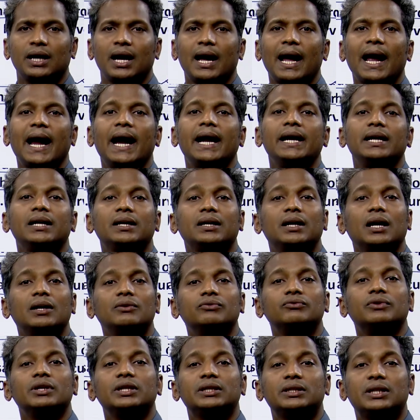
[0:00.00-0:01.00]
and
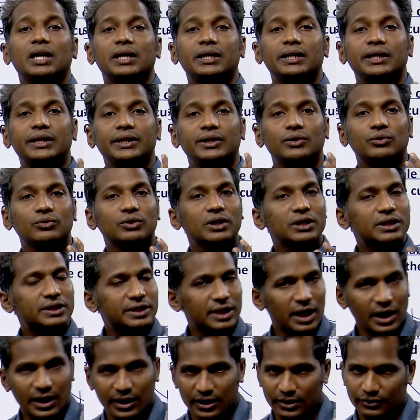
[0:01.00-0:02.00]
convert that into the
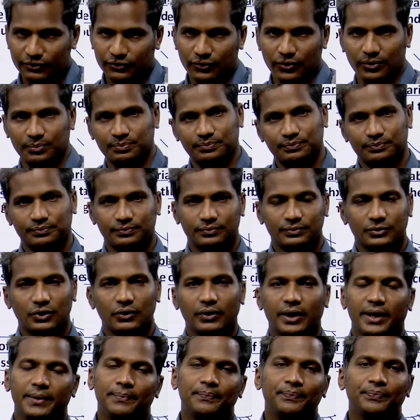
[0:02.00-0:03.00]
standard form.
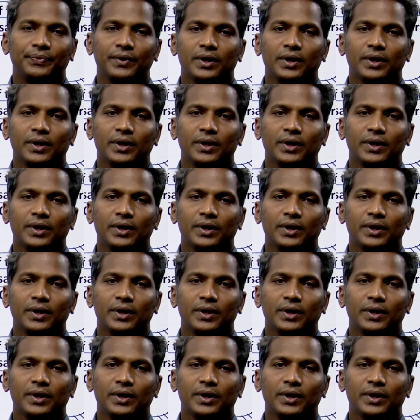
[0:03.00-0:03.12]
Okay.